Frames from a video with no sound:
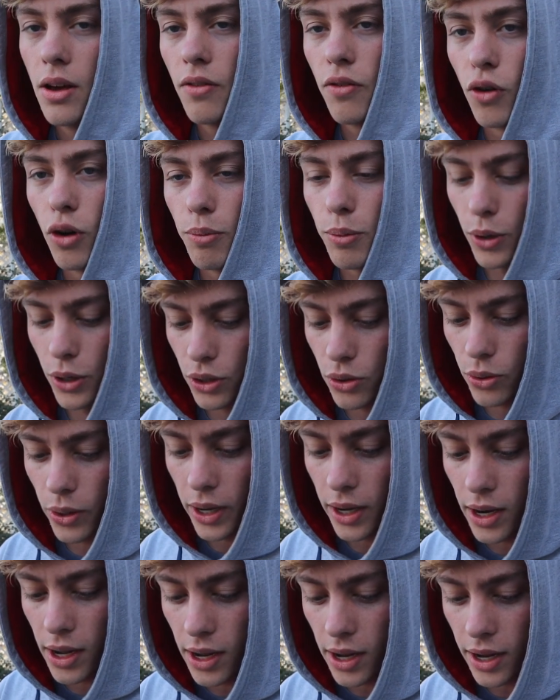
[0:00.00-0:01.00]

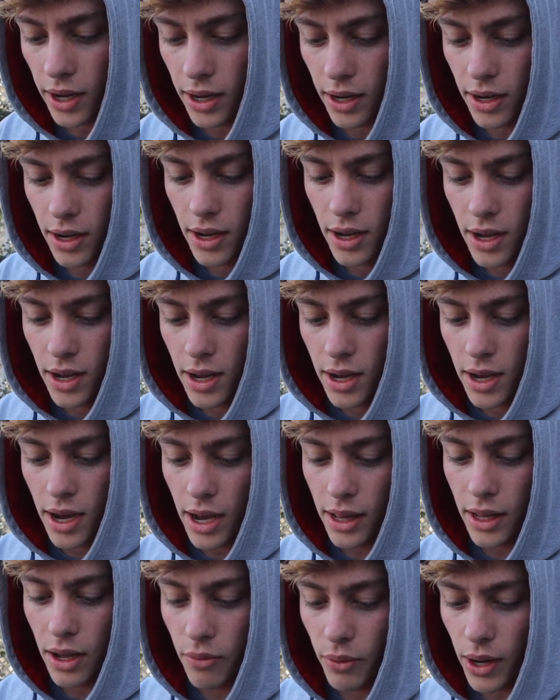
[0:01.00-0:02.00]
4.29
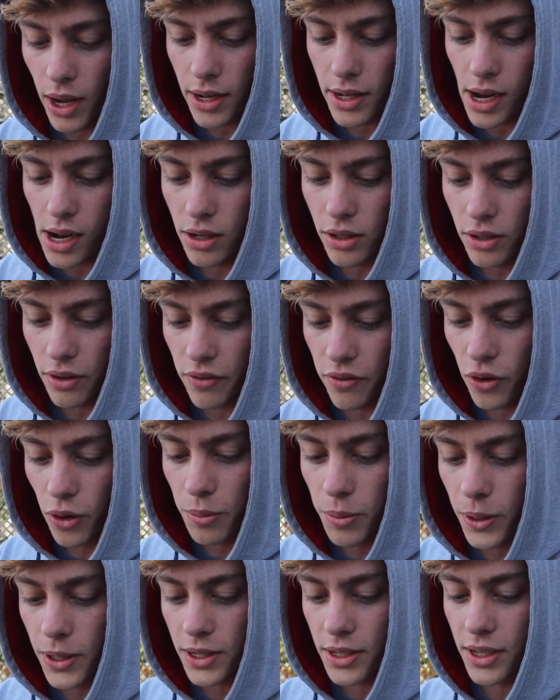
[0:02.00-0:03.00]
and then we got down to a
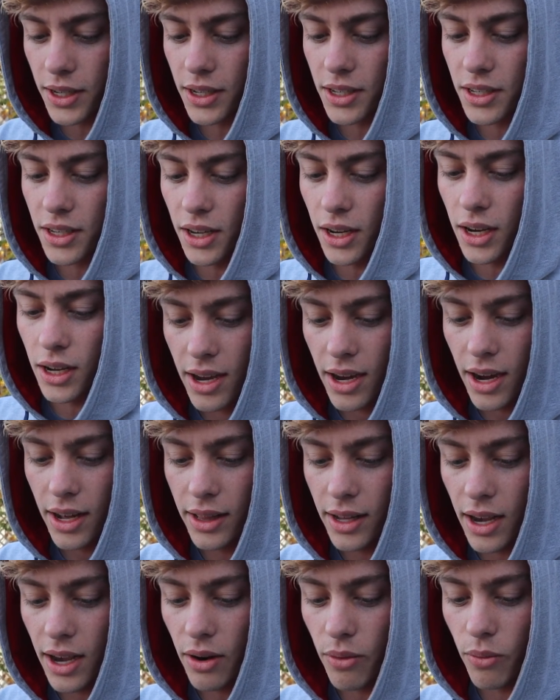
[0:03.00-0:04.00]
4.16
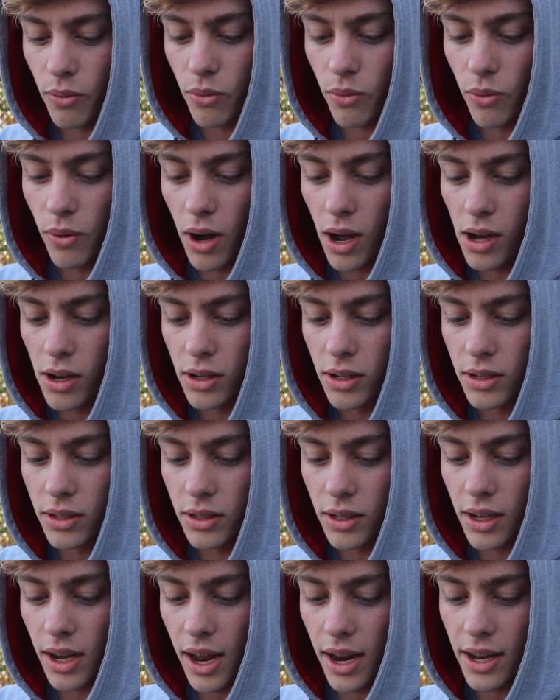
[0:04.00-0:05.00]
and then
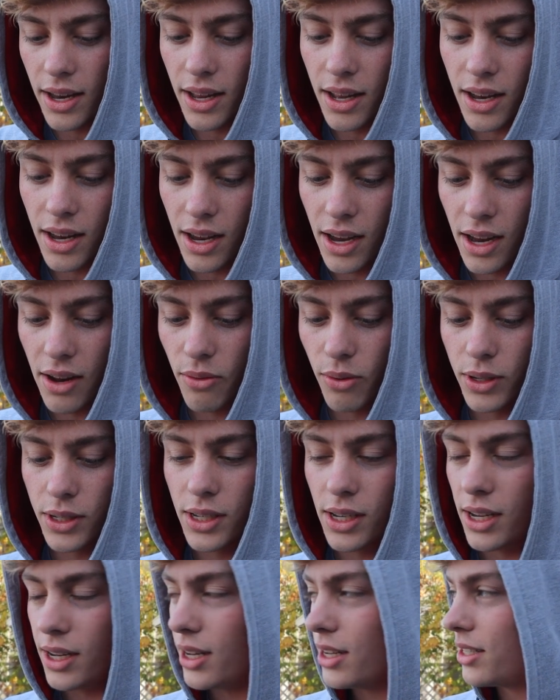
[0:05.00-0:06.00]
uh, I didn't it
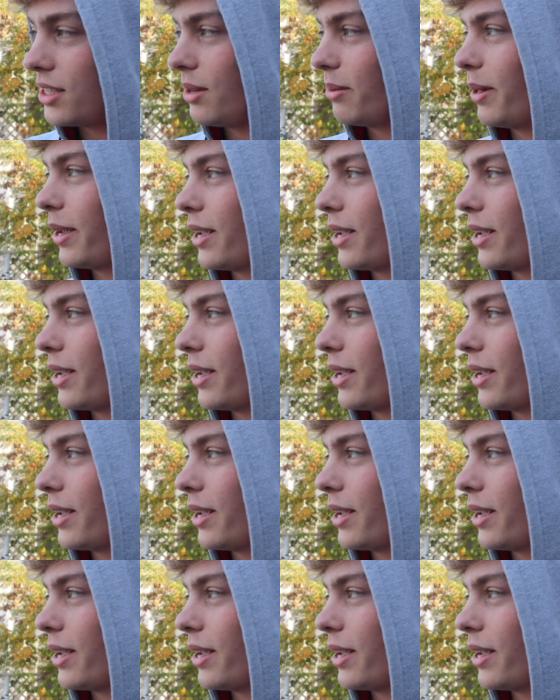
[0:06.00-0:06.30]
wasn't it didn't seem